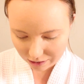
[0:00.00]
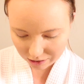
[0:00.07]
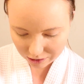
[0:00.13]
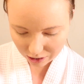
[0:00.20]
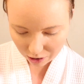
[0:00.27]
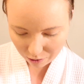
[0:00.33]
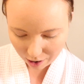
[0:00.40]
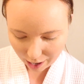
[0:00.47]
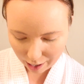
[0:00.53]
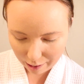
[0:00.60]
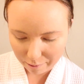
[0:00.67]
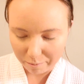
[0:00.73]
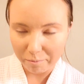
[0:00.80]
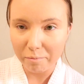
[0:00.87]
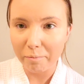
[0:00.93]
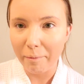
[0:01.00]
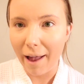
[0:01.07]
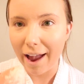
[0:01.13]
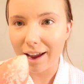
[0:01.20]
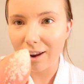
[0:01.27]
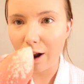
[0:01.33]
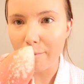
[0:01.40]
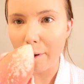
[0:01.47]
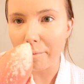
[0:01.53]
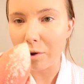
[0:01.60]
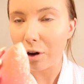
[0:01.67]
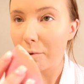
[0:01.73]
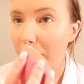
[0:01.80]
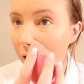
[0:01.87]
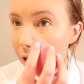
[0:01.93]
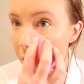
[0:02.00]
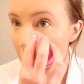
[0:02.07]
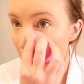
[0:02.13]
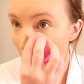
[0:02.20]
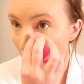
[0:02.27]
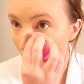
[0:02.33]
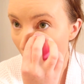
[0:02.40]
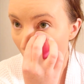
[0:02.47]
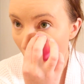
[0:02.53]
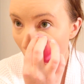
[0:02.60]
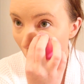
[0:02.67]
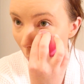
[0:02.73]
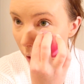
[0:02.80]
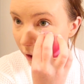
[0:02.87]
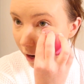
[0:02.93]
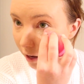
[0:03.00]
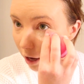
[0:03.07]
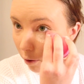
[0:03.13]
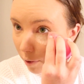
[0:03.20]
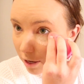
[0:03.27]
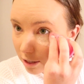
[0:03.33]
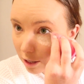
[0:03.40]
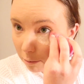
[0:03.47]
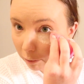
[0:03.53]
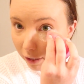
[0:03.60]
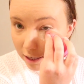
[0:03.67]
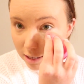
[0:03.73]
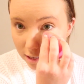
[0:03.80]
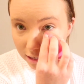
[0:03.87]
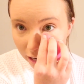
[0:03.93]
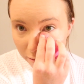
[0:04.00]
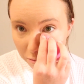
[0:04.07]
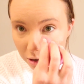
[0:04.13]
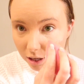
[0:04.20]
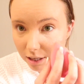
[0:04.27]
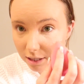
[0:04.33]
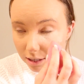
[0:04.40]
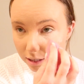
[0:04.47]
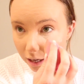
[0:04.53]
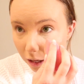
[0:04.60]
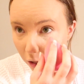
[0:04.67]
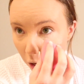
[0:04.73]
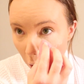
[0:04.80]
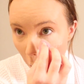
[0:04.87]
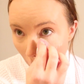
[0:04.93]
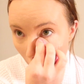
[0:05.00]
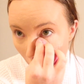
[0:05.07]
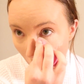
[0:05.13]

So I pack it on my beauty blender and then I go into the places that I put concealer.